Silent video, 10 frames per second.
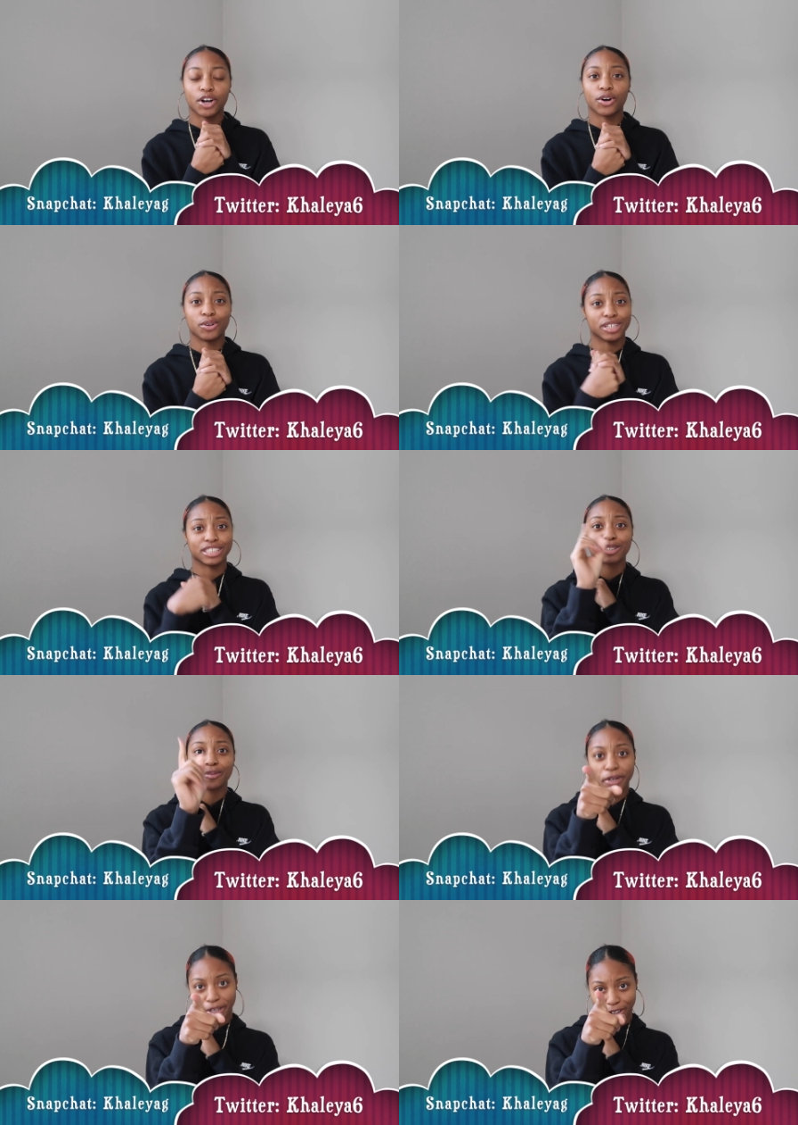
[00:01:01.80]
Oh, and
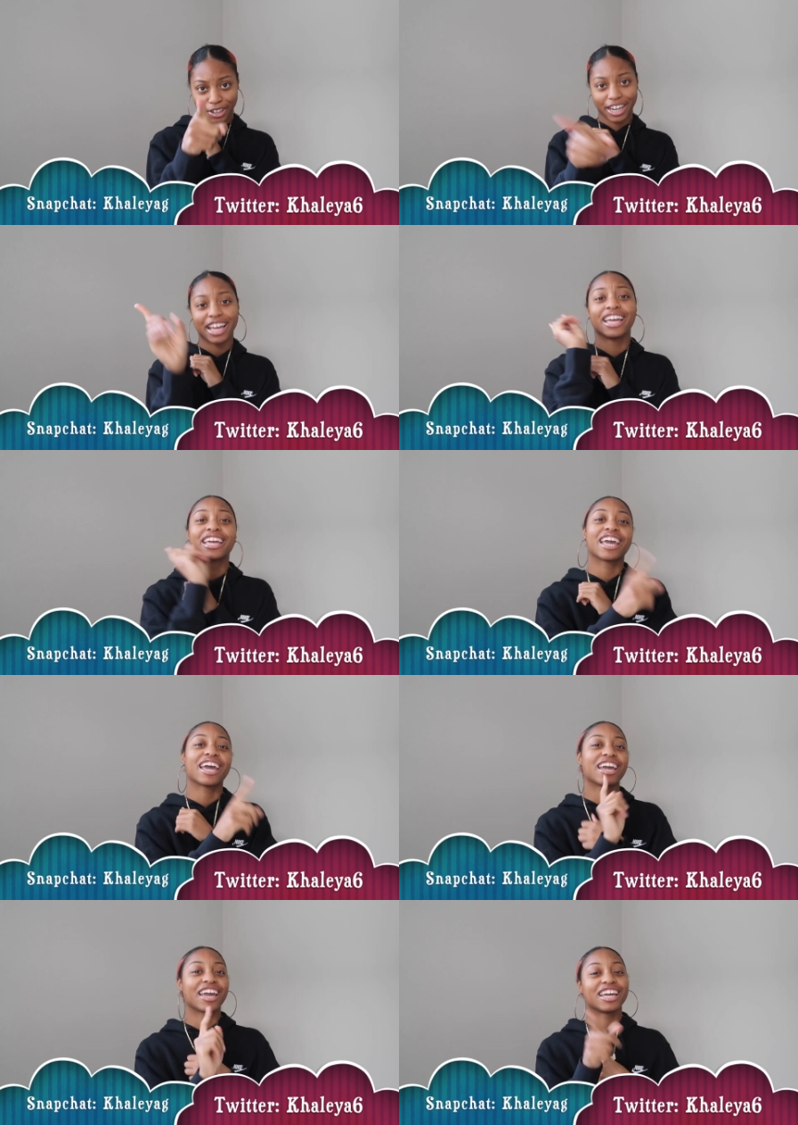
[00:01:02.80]
Twitter
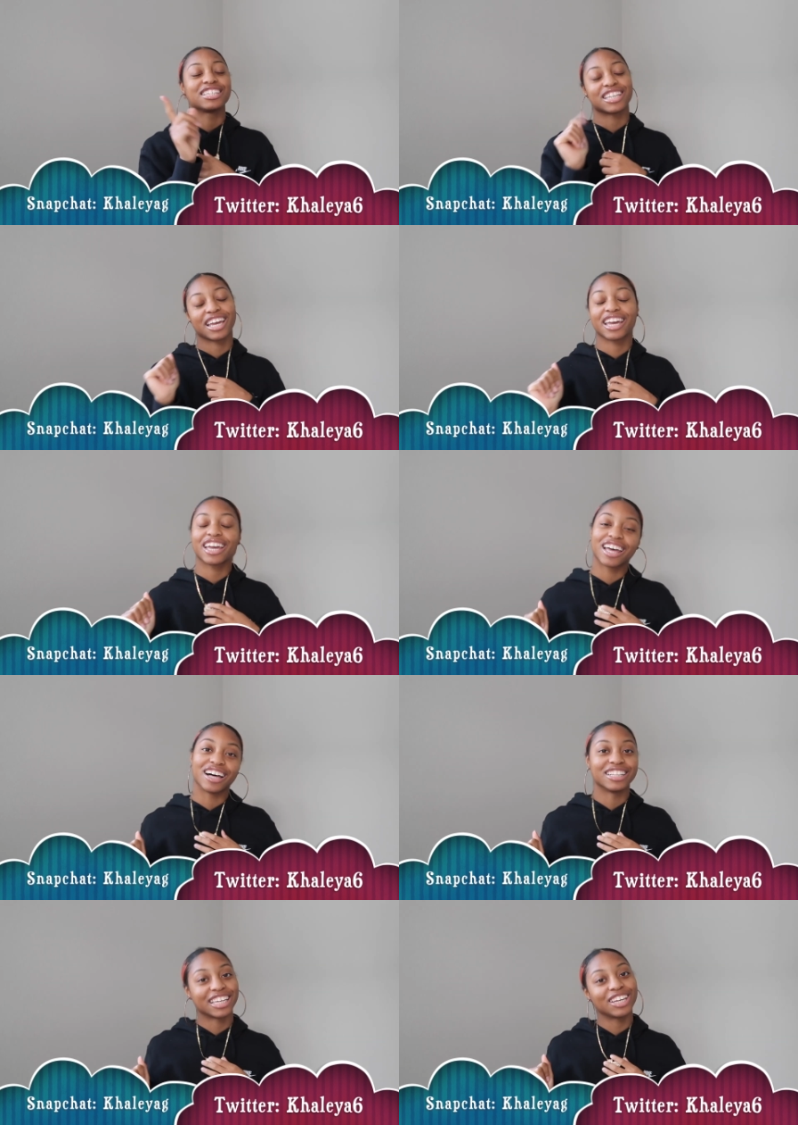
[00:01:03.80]
K H A
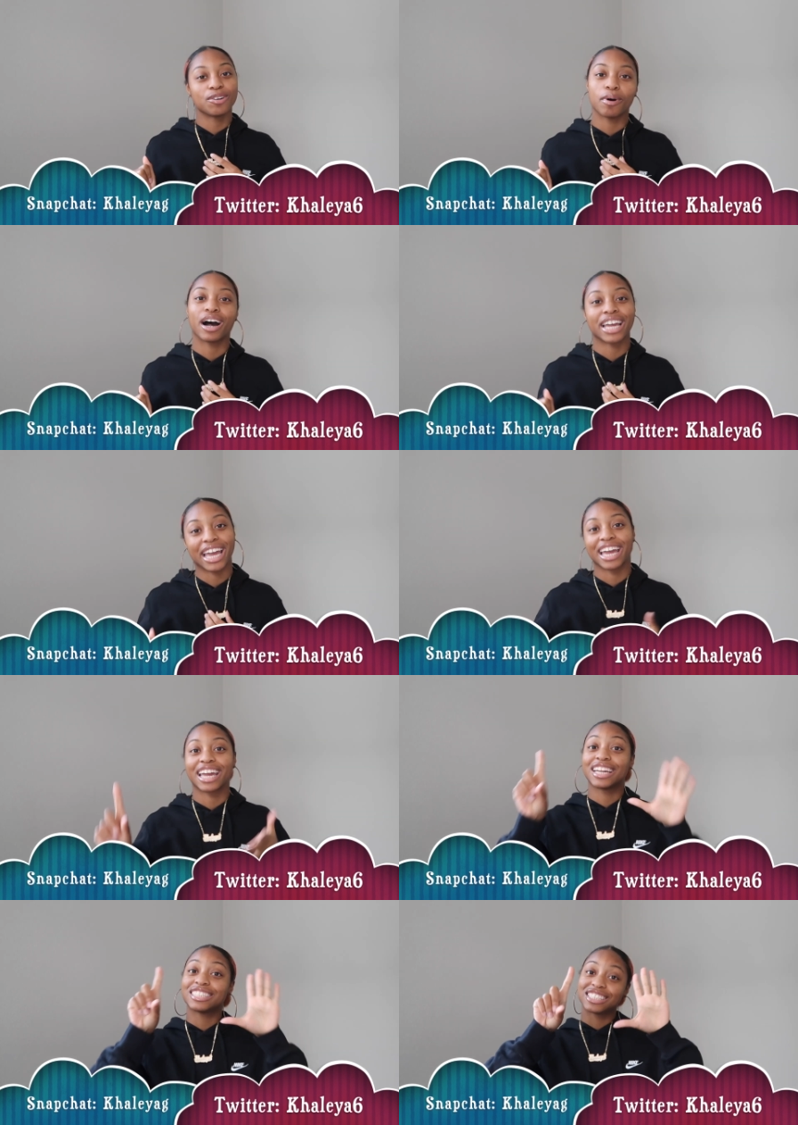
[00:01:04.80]
L E Y
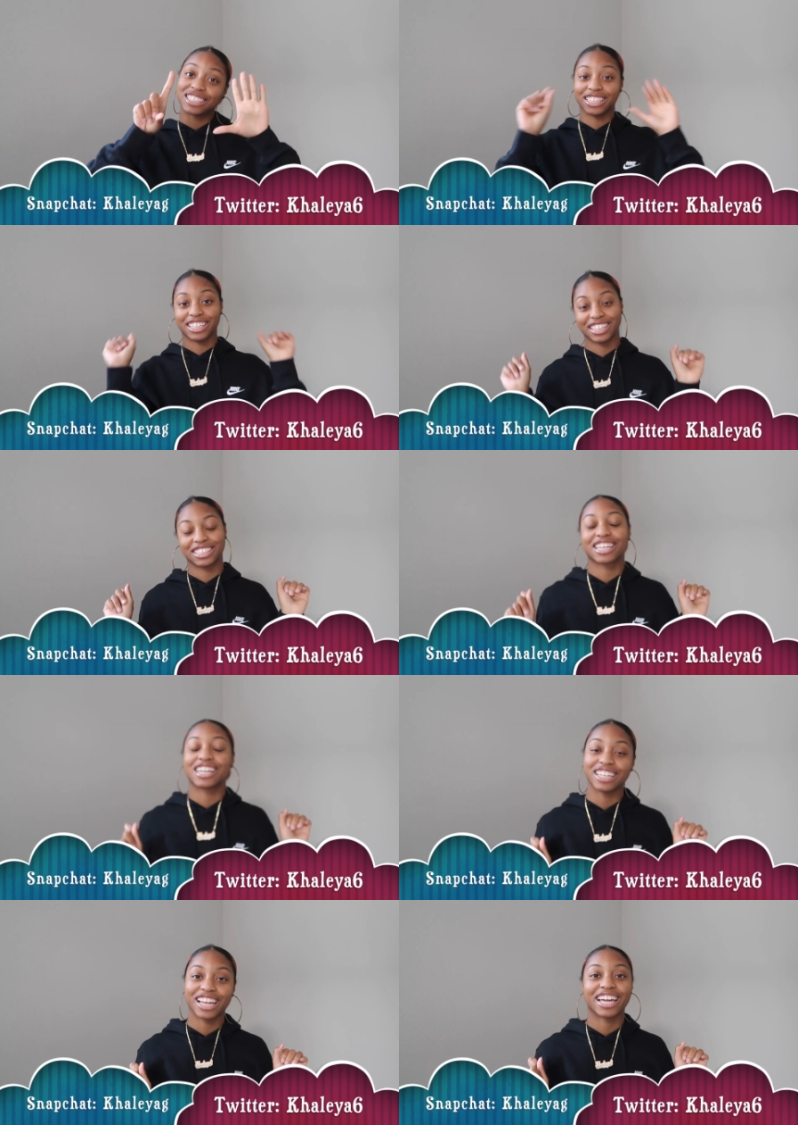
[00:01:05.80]
A six,
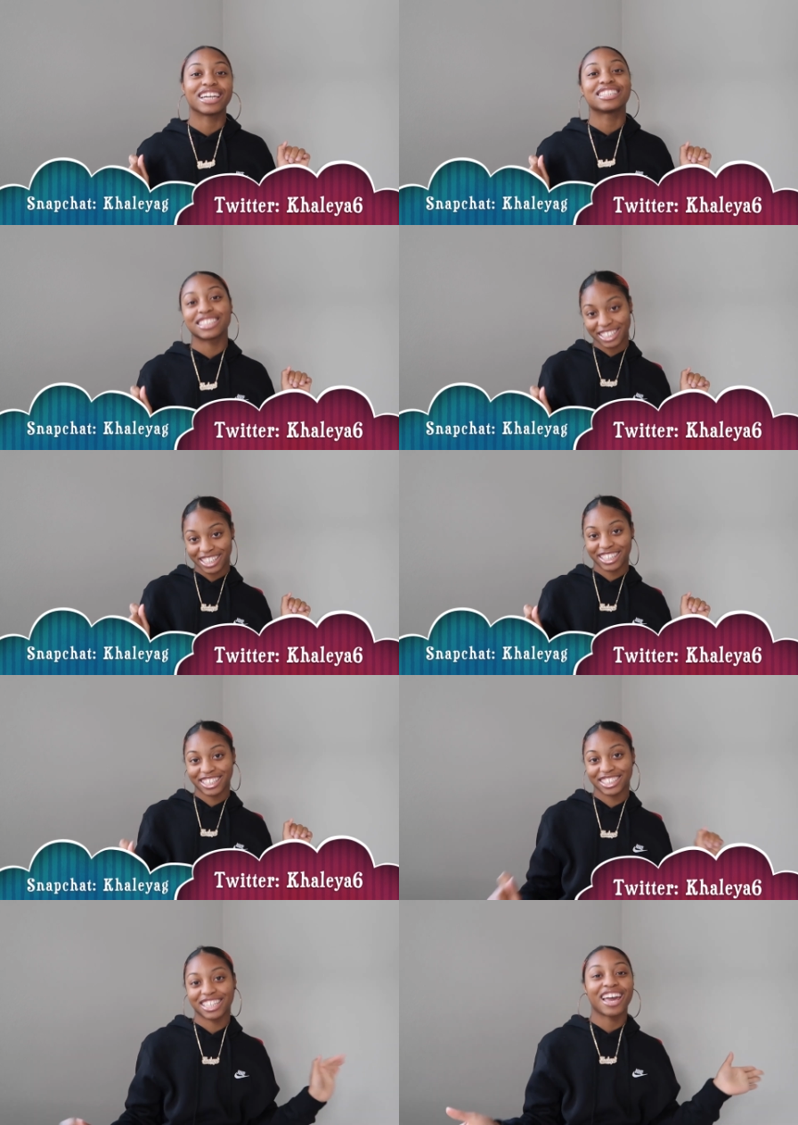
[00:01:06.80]
Kalea
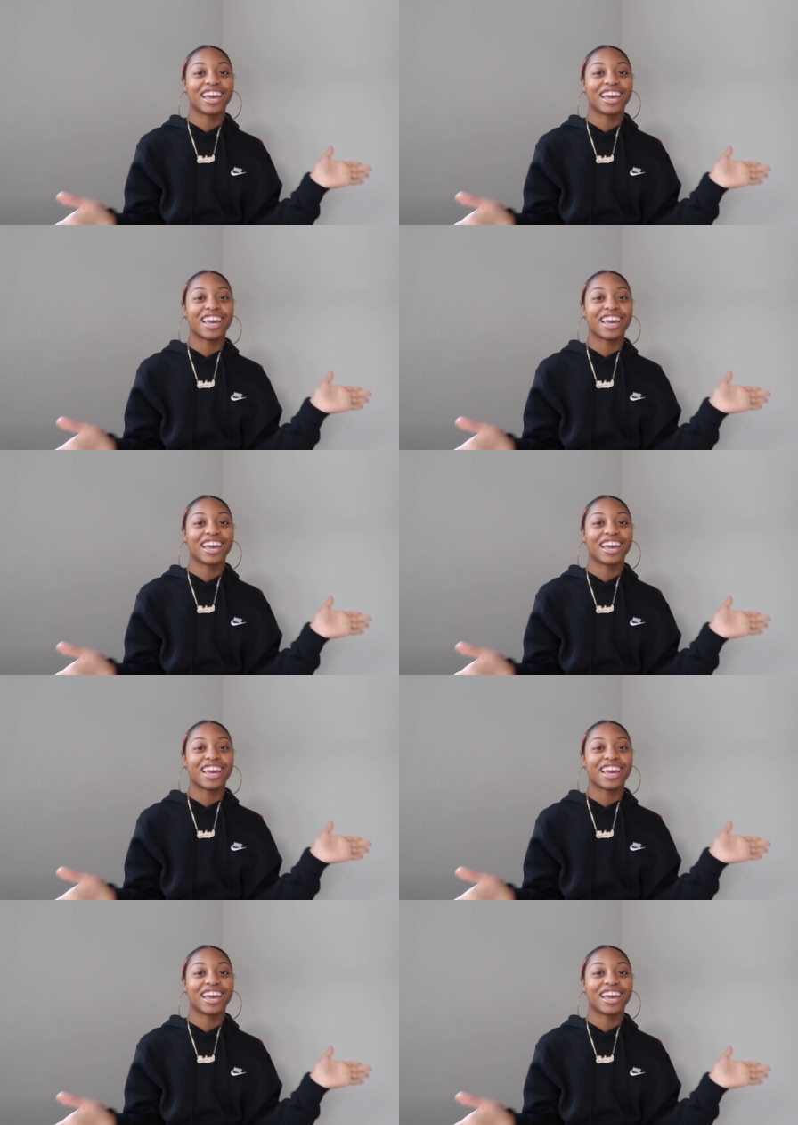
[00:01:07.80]
six.